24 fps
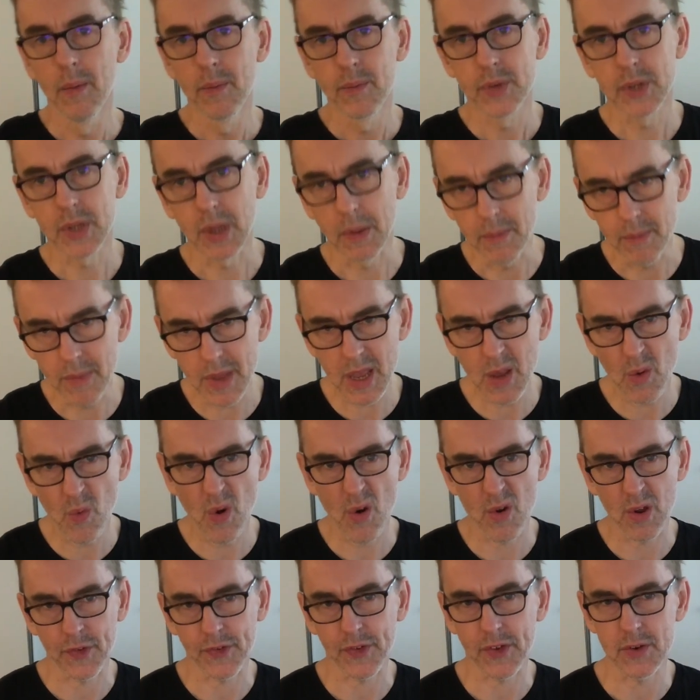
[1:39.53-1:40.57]
To me,
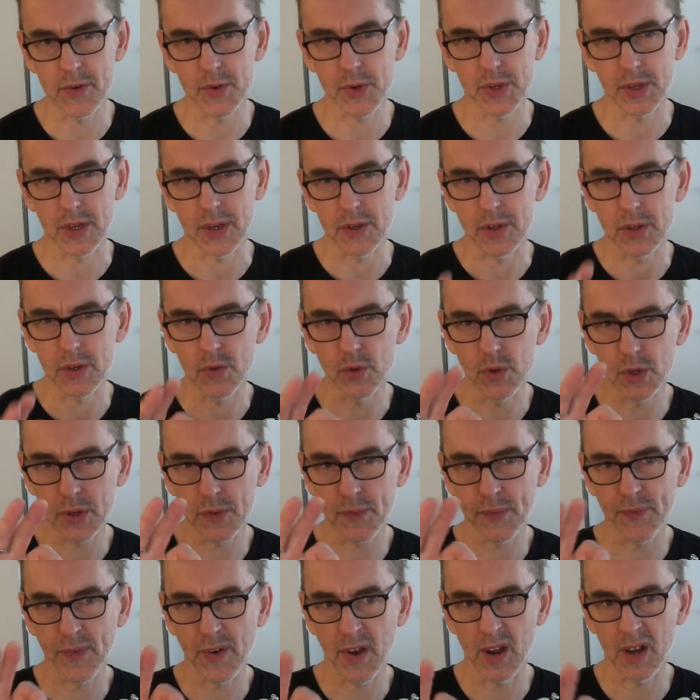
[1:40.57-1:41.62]
where it's interesting is you just
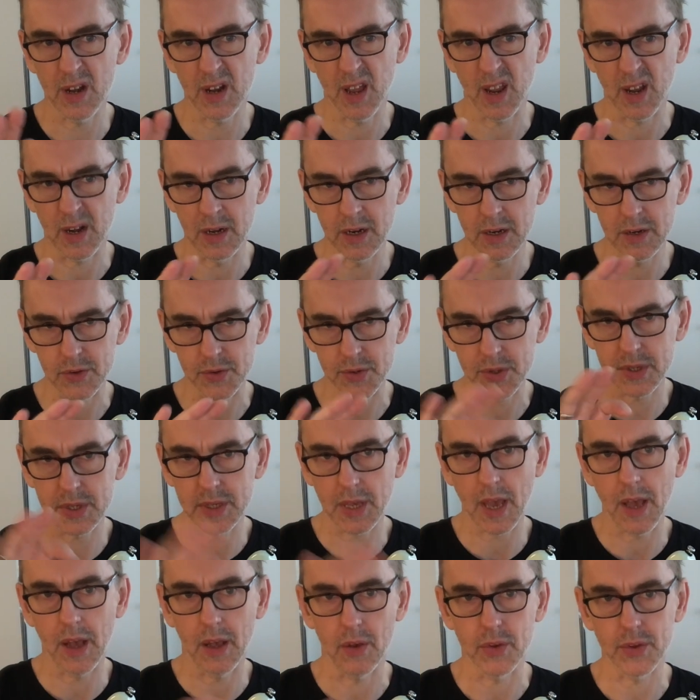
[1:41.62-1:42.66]
find like little
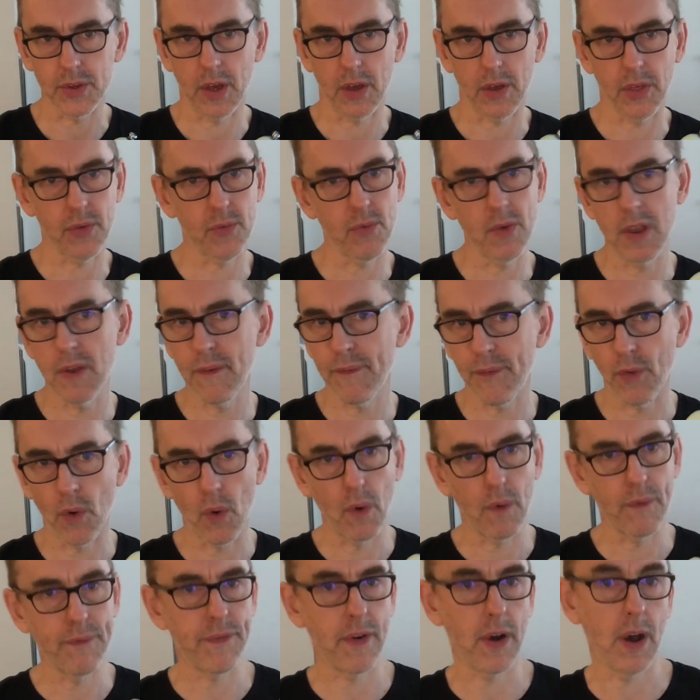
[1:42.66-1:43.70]
cells, like 3,
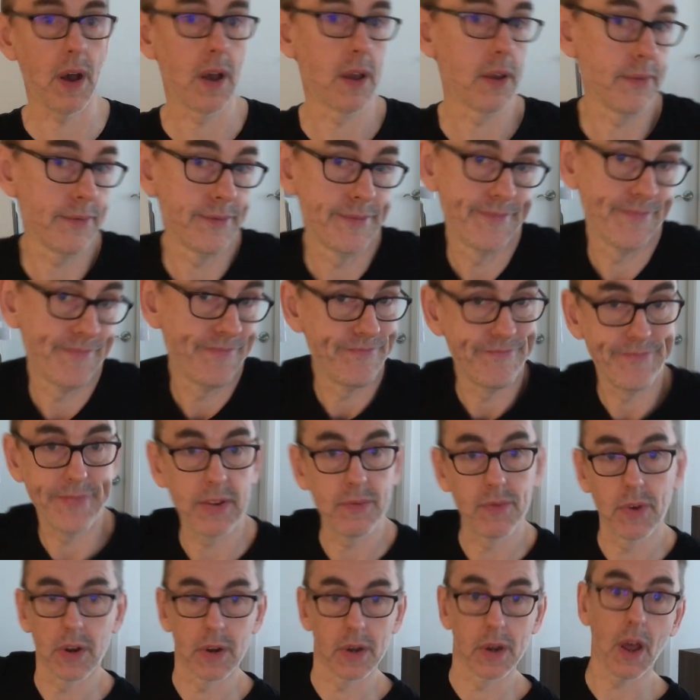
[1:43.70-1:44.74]
4, 5,
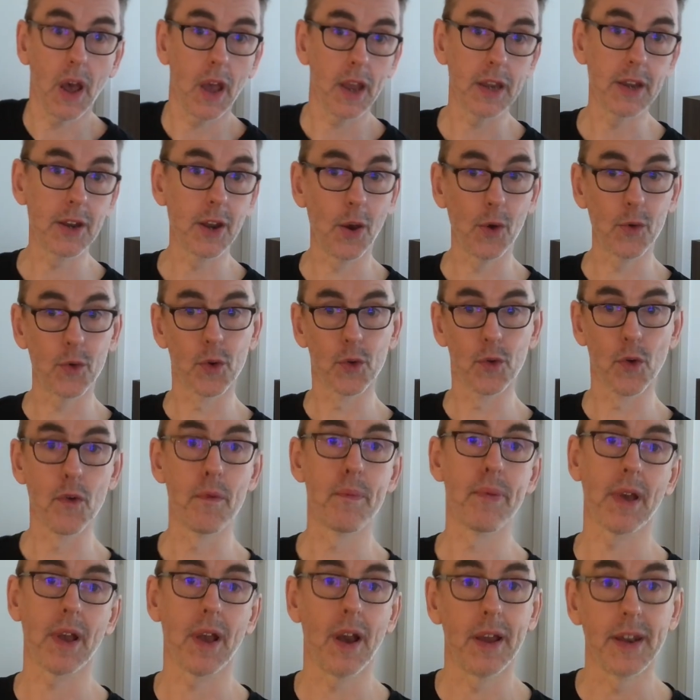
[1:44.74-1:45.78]
even a 9-note
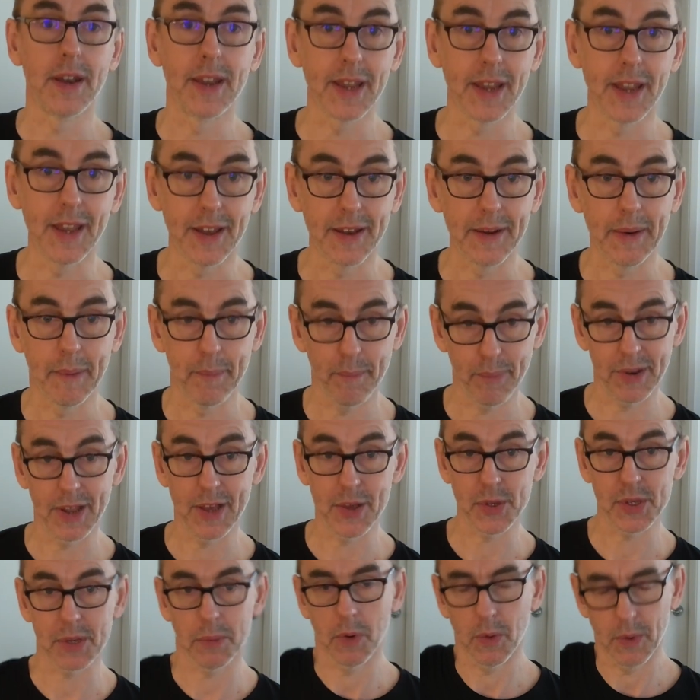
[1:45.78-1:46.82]
grouping idea, and
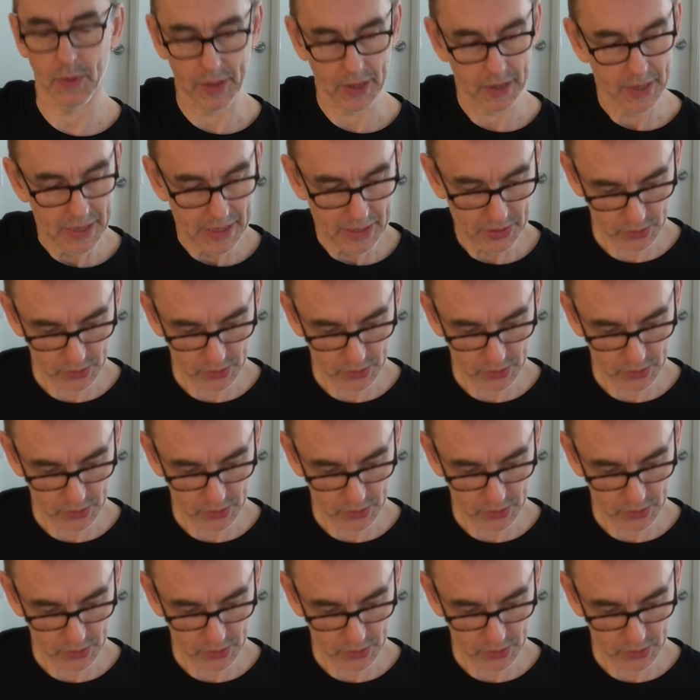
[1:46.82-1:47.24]
play something with it.